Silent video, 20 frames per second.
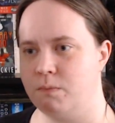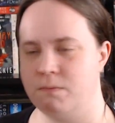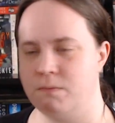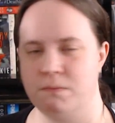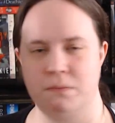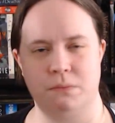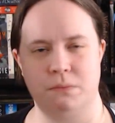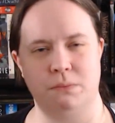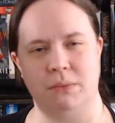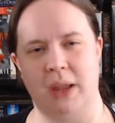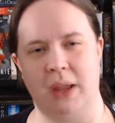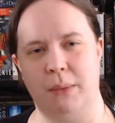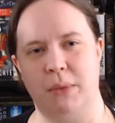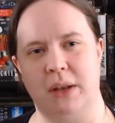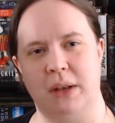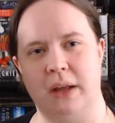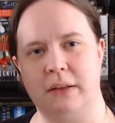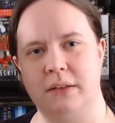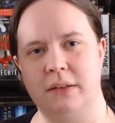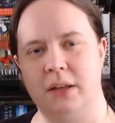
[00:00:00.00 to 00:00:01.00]
maybe
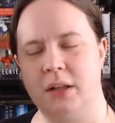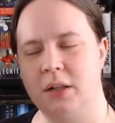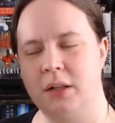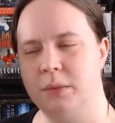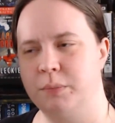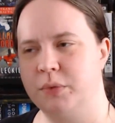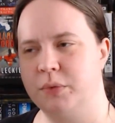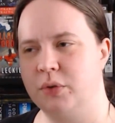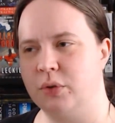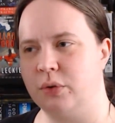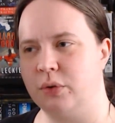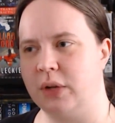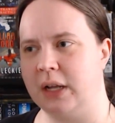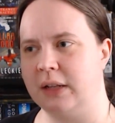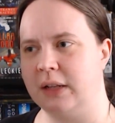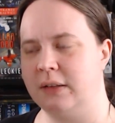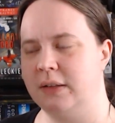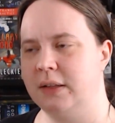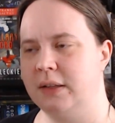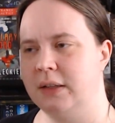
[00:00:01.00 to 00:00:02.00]
that helped, so
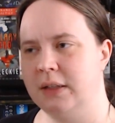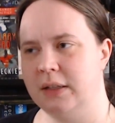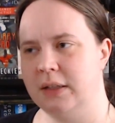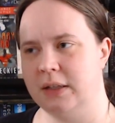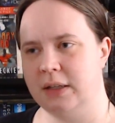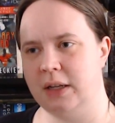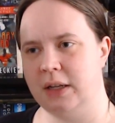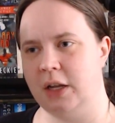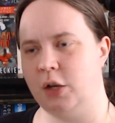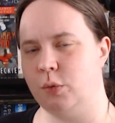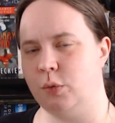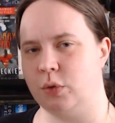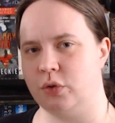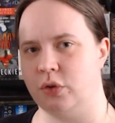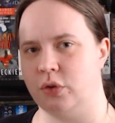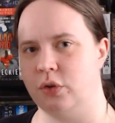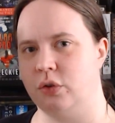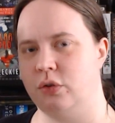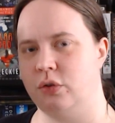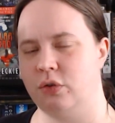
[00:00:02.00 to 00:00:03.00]
that
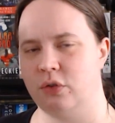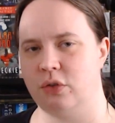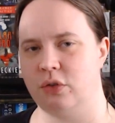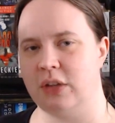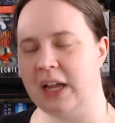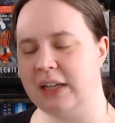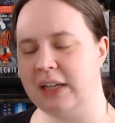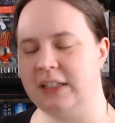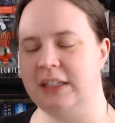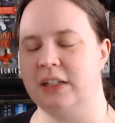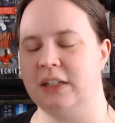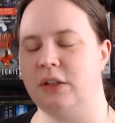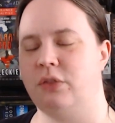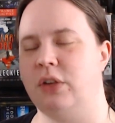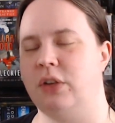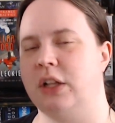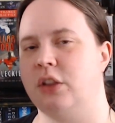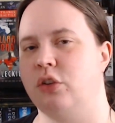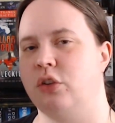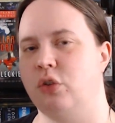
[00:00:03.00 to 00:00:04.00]
I didn't
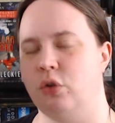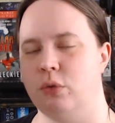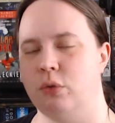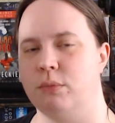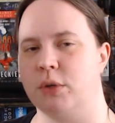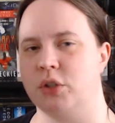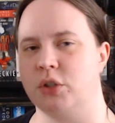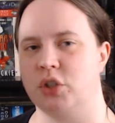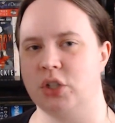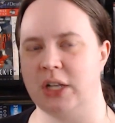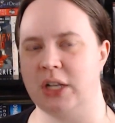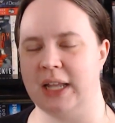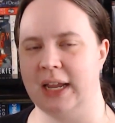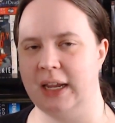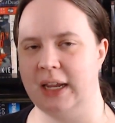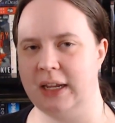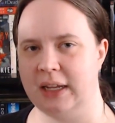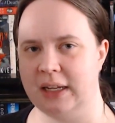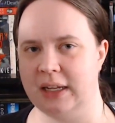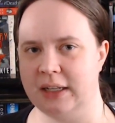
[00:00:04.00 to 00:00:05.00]
feel too much
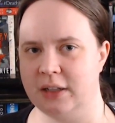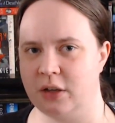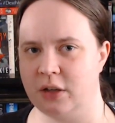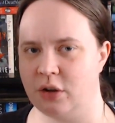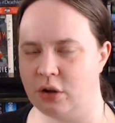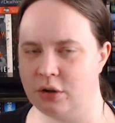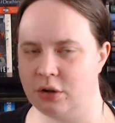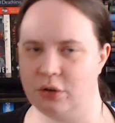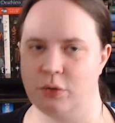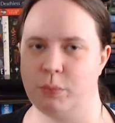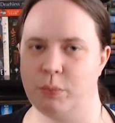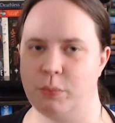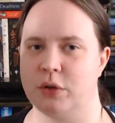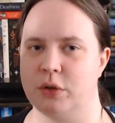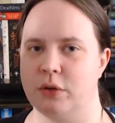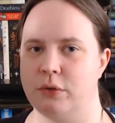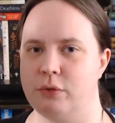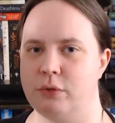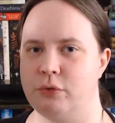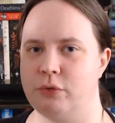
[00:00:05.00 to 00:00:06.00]
like In the Darkest Part of
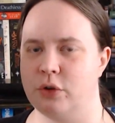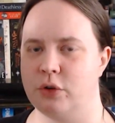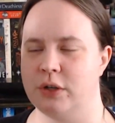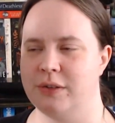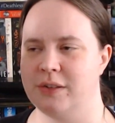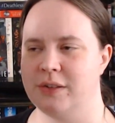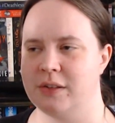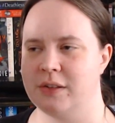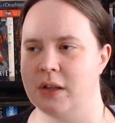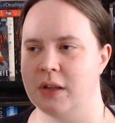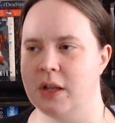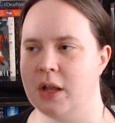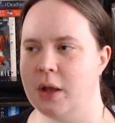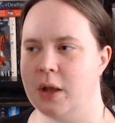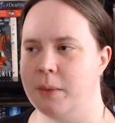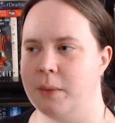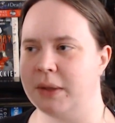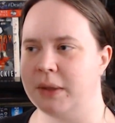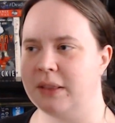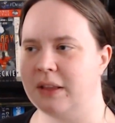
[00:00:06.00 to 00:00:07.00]
the Forest.
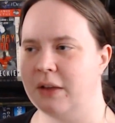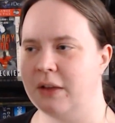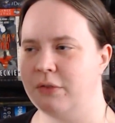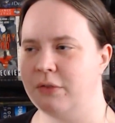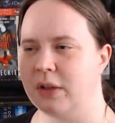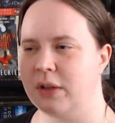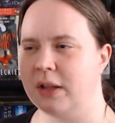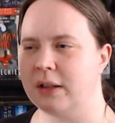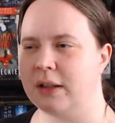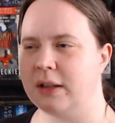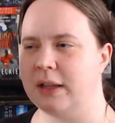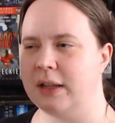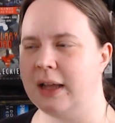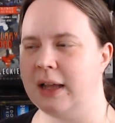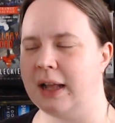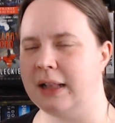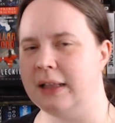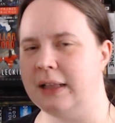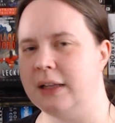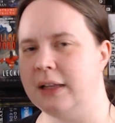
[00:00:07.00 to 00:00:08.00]
But definitely a
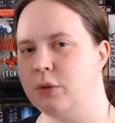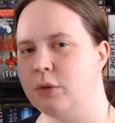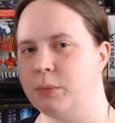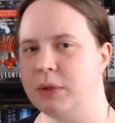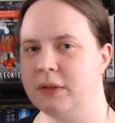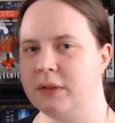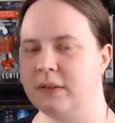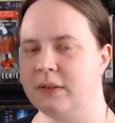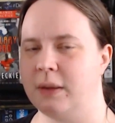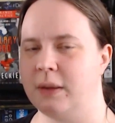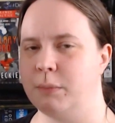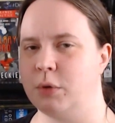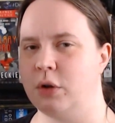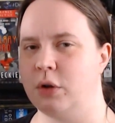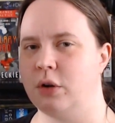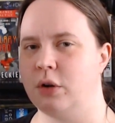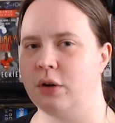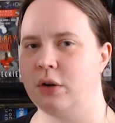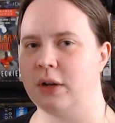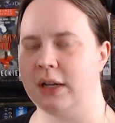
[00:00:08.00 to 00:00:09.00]
little bit
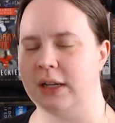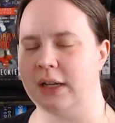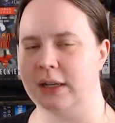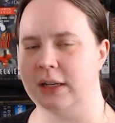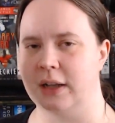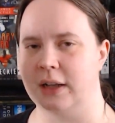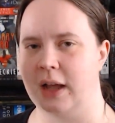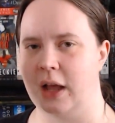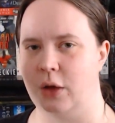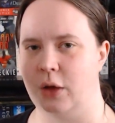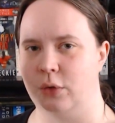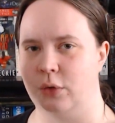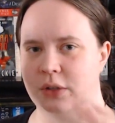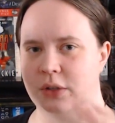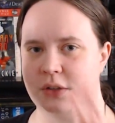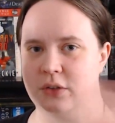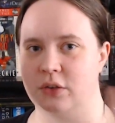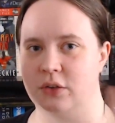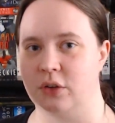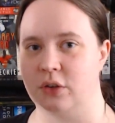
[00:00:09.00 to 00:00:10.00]
similar in how this
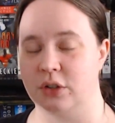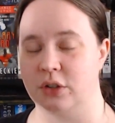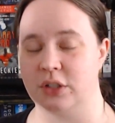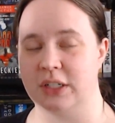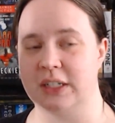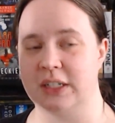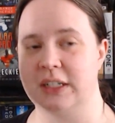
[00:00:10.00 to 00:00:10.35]
started.